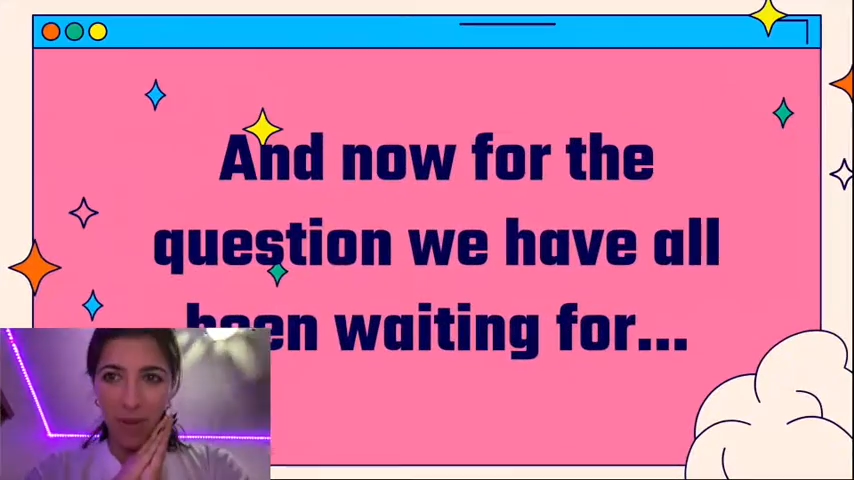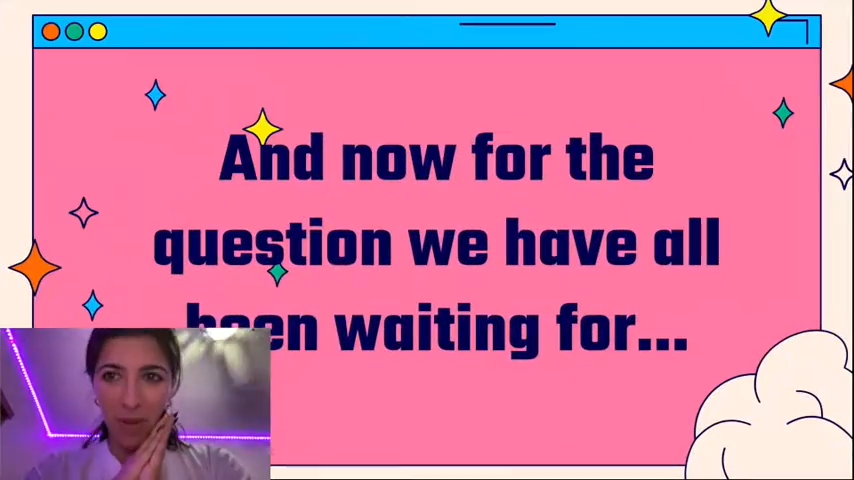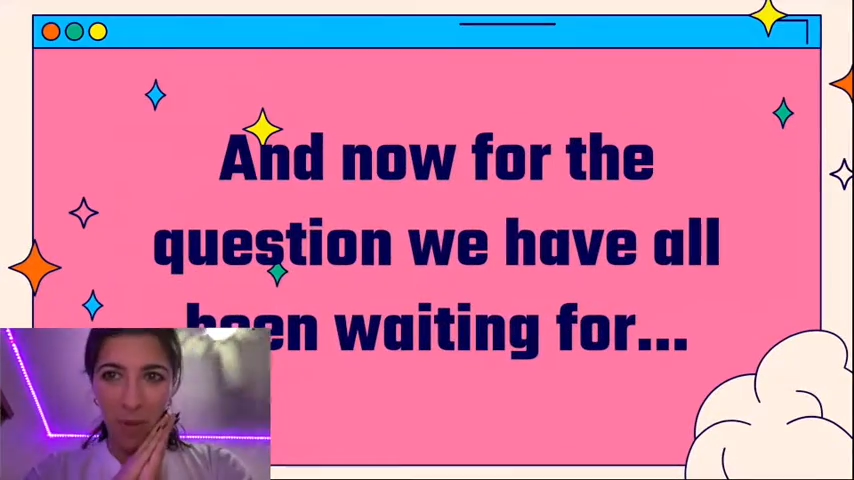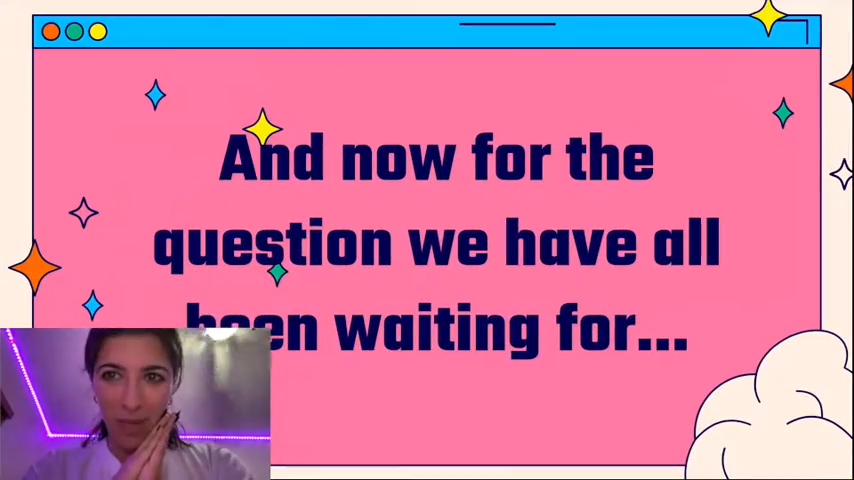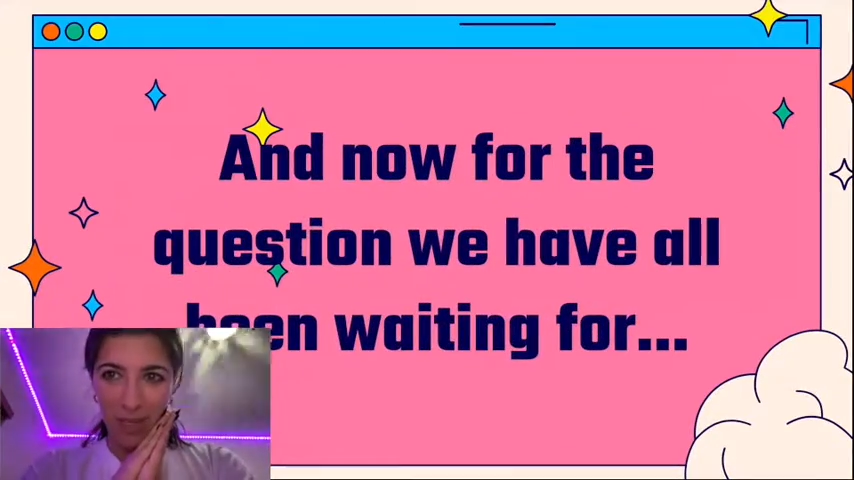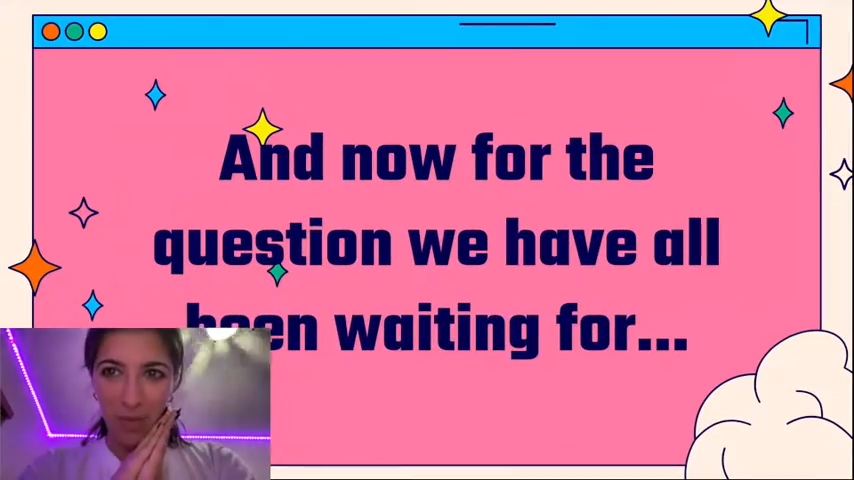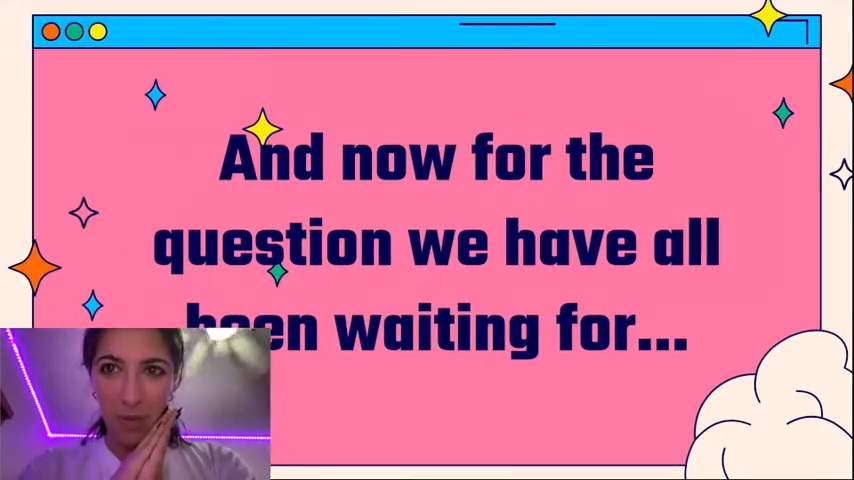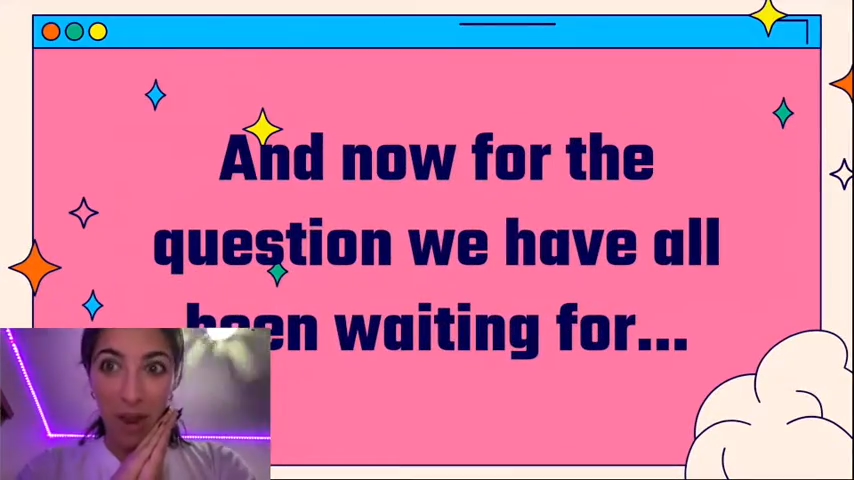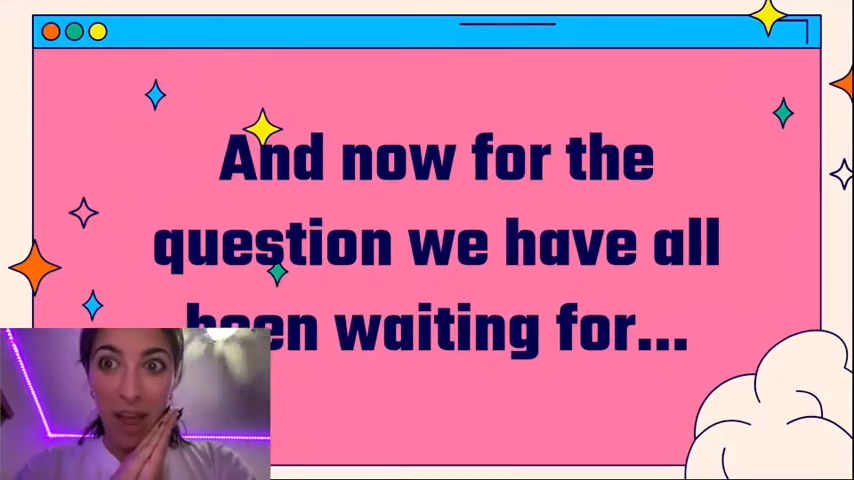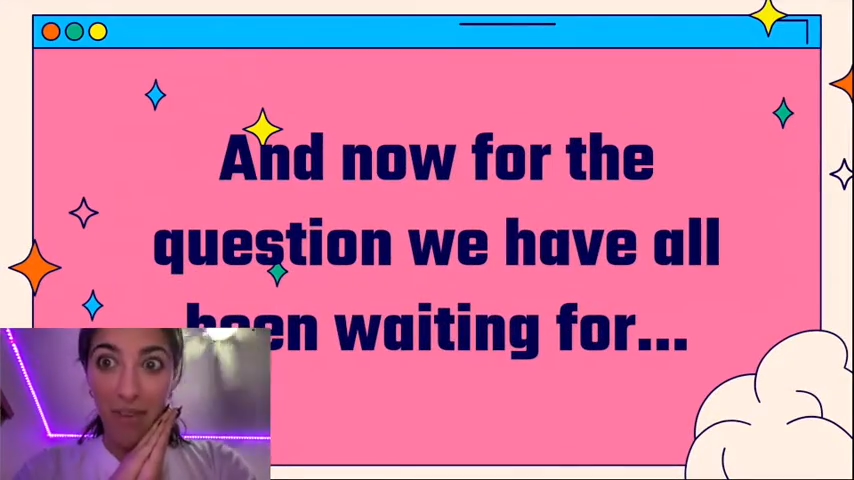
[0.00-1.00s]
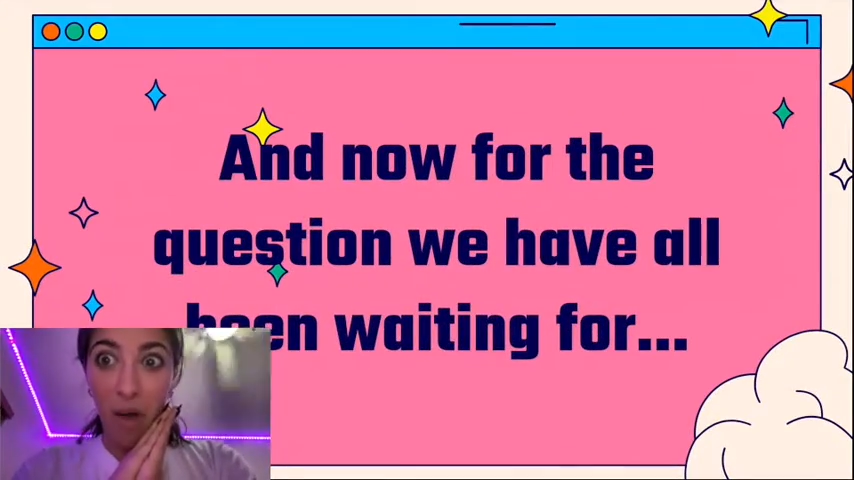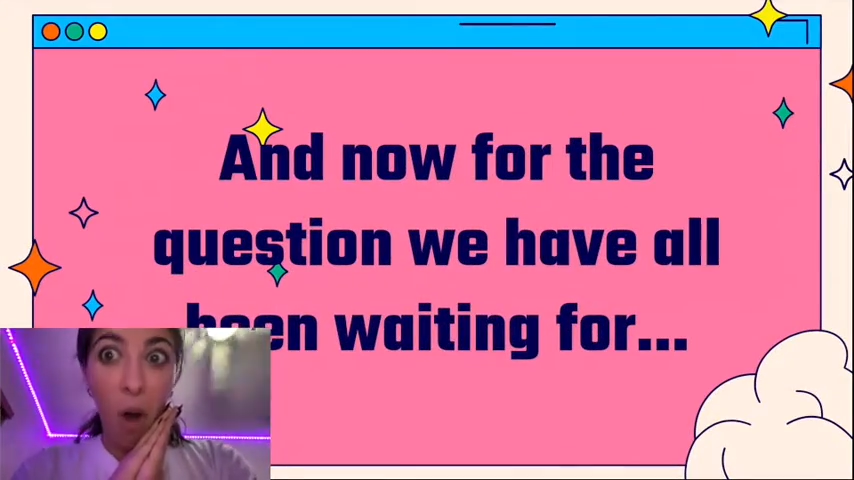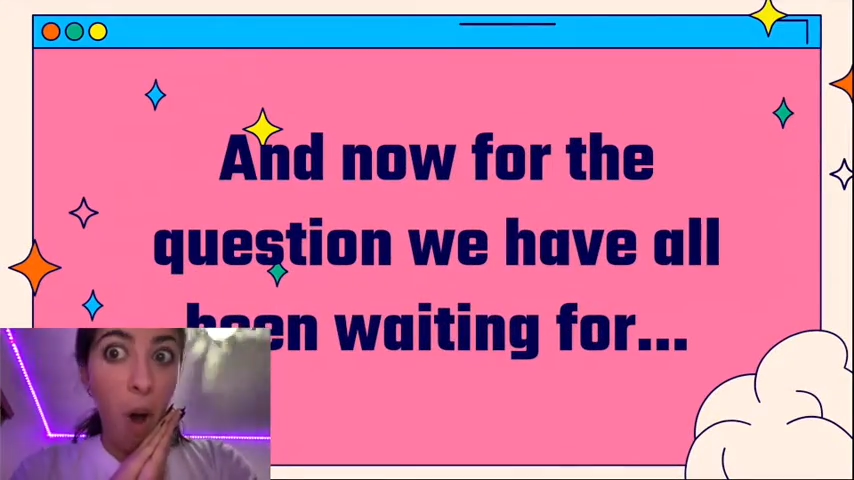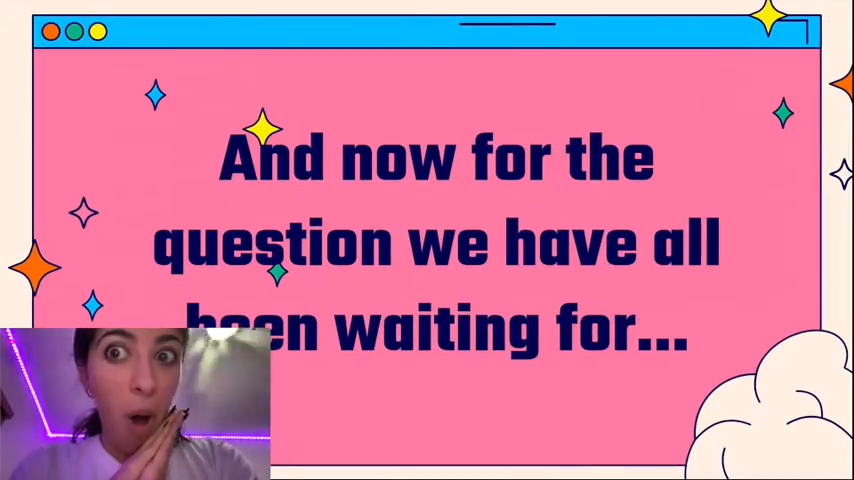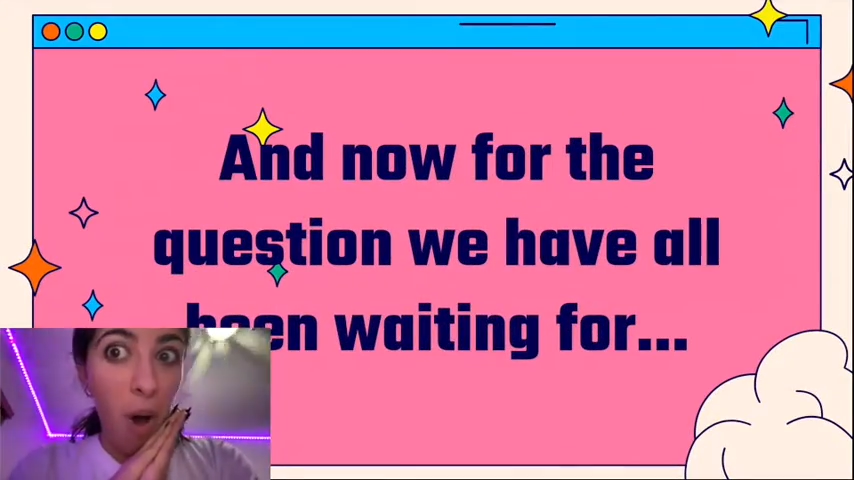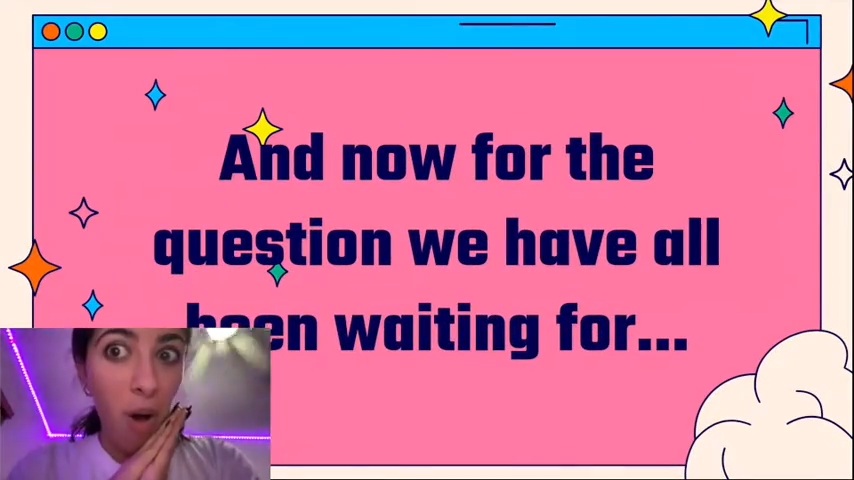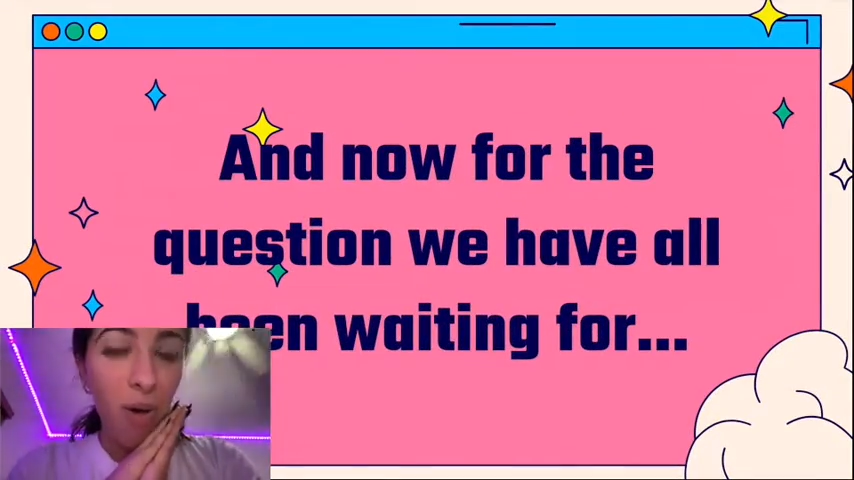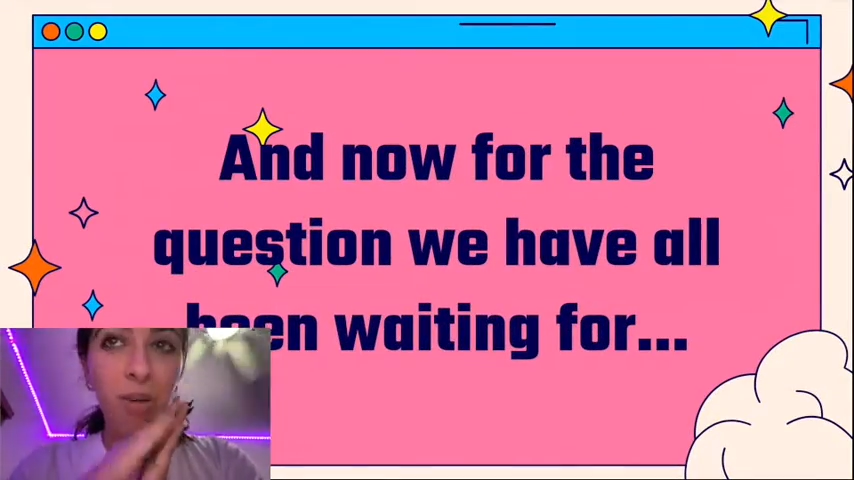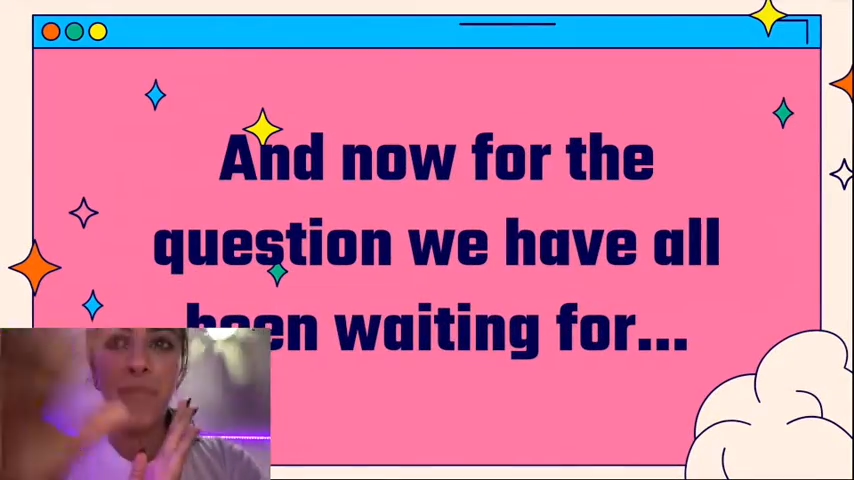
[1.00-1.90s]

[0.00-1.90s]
the question we have all